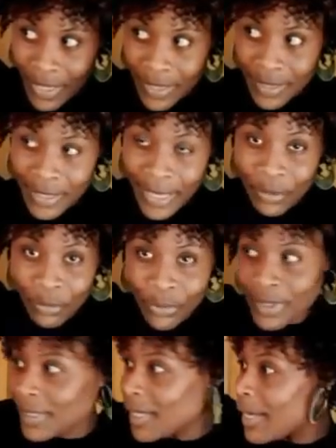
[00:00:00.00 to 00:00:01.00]
That's like
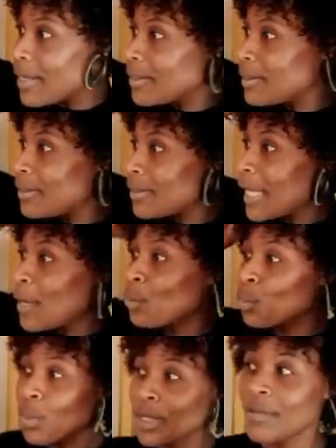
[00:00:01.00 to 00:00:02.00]
really nice.
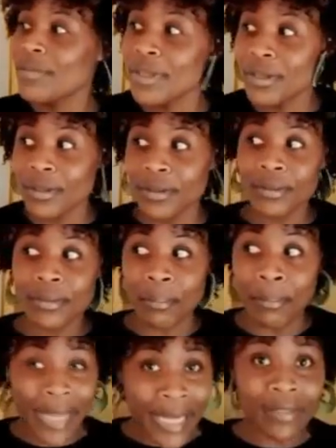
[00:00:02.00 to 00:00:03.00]
And one of the
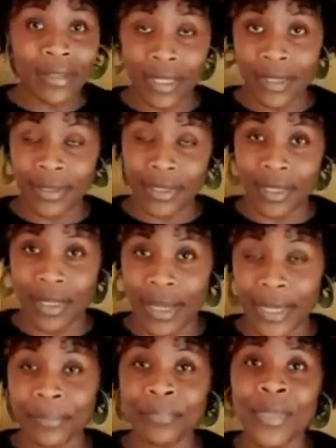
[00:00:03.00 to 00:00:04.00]
main things that I
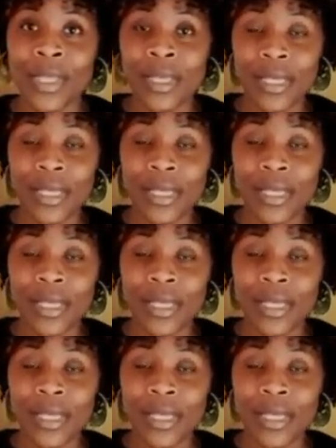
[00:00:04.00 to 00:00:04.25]
like